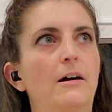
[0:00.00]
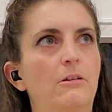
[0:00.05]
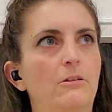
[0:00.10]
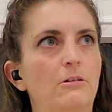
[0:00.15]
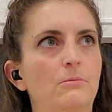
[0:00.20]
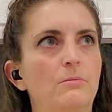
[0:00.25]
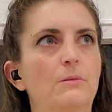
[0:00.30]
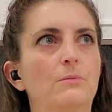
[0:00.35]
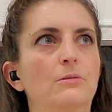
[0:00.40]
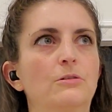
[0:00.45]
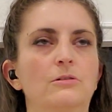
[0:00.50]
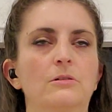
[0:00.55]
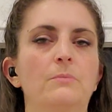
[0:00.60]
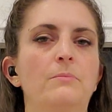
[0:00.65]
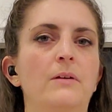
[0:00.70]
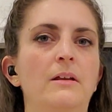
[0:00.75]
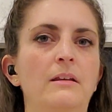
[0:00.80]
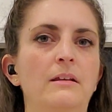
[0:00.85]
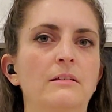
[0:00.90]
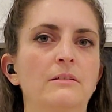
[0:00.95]
other people's
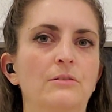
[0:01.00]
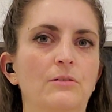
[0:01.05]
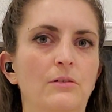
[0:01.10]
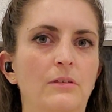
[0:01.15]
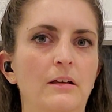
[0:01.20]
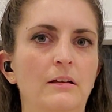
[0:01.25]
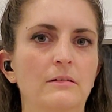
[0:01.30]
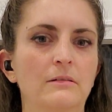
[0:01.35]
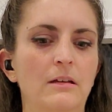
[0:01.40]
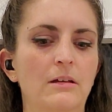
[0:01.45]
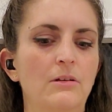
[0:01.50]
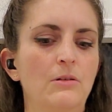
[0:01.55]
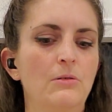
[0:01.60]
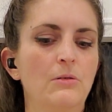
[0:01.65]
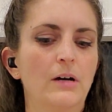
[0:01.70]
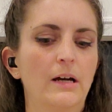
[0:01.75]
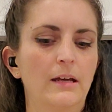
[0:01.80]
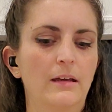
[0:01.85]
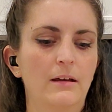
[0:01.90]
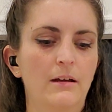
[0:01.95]
opinions or things that
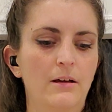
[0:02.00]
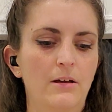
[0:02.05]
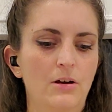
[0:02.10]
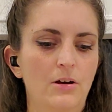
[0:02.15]
you like